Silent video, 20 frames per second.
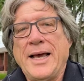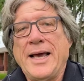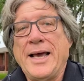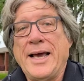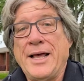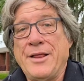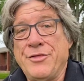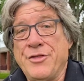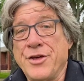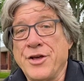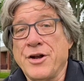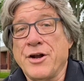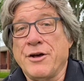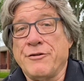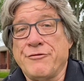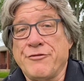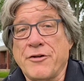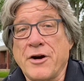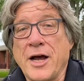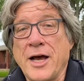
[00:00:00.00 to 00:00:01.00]
And then
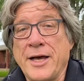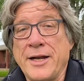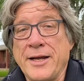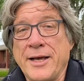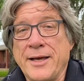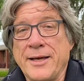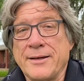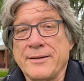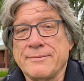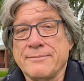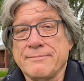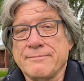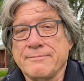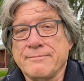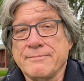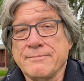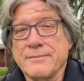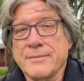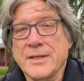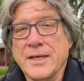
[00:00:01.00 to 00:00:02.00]
on Friday,
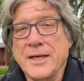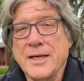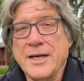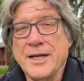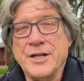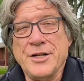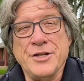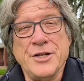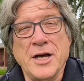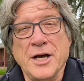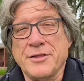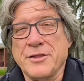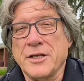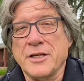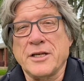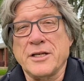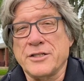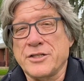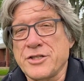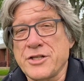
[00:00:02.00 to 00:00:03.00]

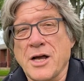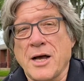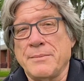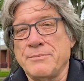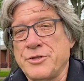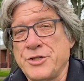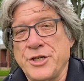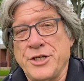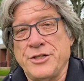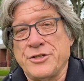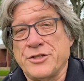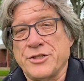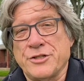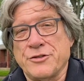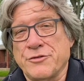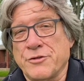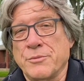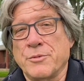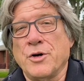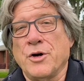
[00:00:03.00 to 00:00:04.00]
nothing could stop
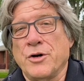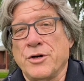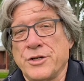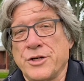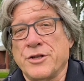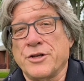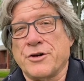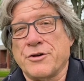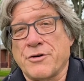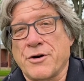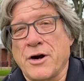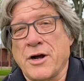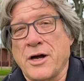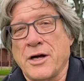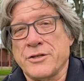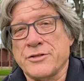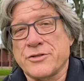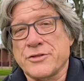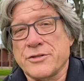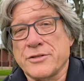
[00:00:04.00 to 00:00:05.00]
Jesus from going to the
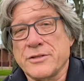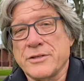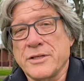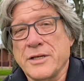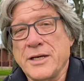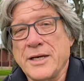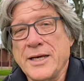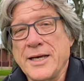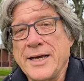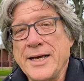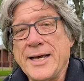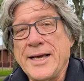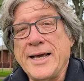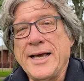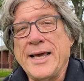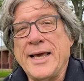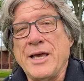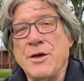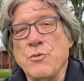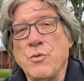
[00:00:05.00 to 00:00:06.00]
cross.
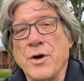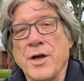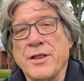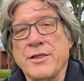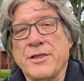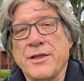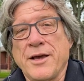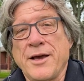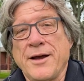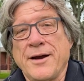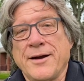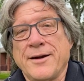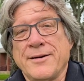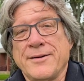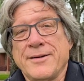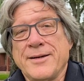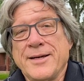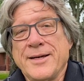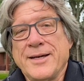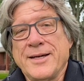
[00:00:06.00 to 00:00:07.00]
He went
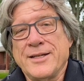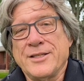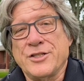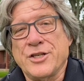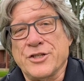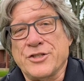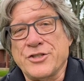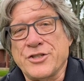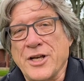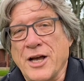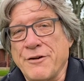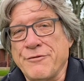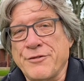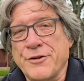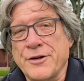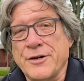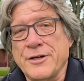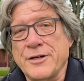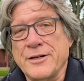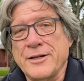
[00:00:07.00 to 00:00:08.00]
there to
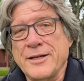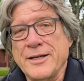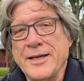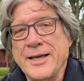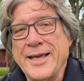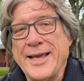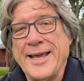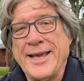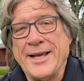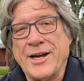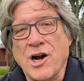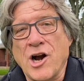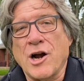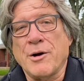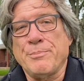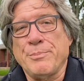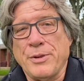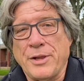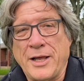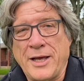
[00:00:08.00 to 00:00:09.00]
suffer in
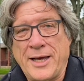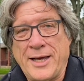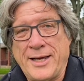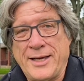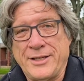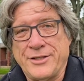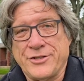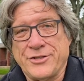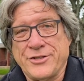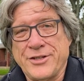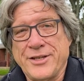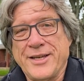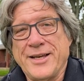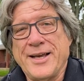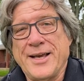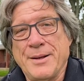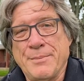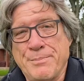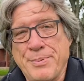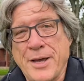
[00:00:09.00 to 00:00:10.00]
our place
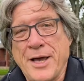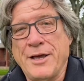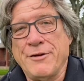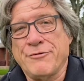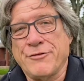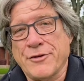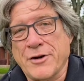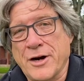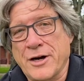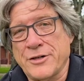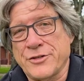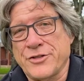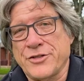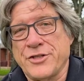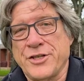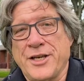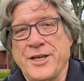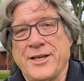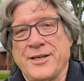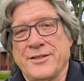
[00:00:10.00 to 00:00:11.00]
and pay for our
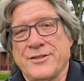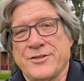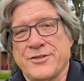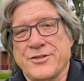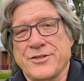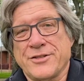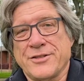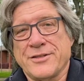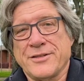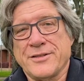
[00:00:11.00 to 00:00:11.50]
sins.